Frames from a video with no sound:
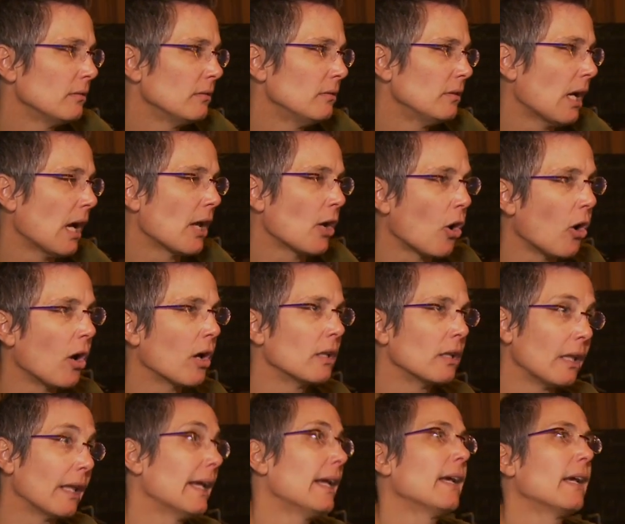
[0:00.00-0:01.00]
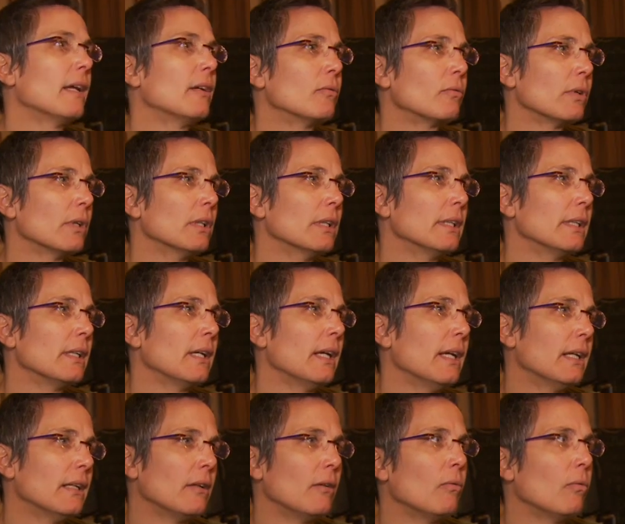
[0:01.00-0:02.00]
not on land, really.
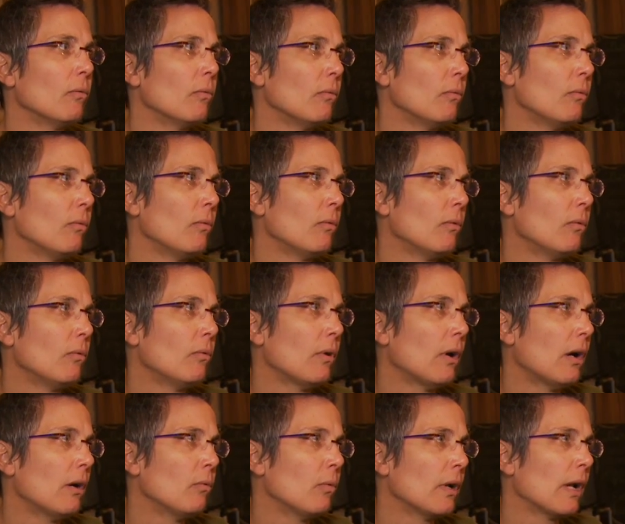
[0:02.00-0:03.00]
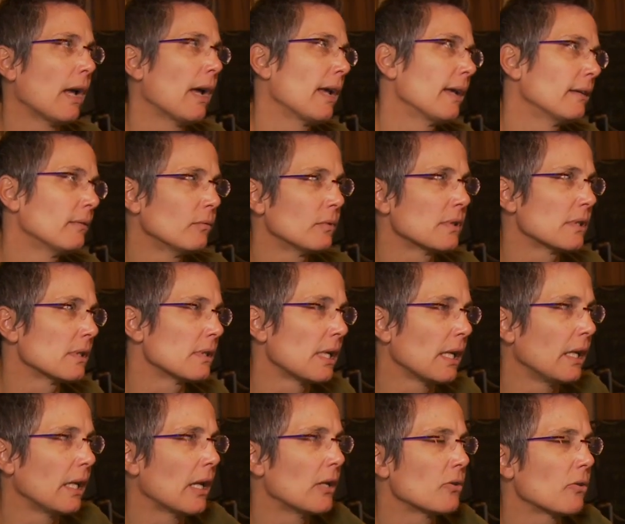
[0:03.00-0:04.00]
And when I was a
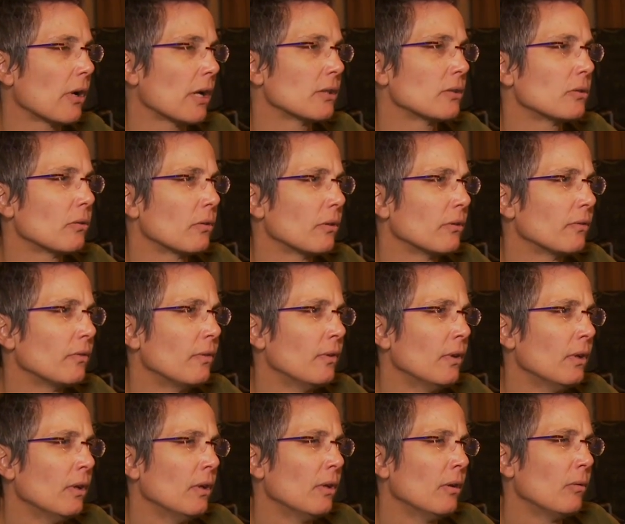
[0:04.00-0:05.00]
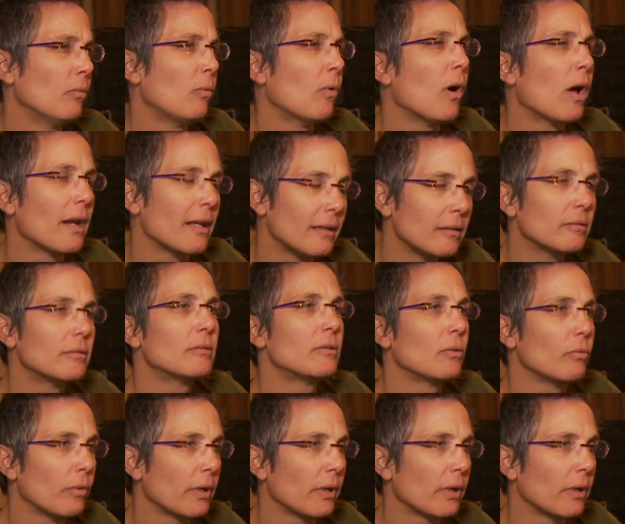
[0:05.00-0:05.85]
teenager, I sort of wanted to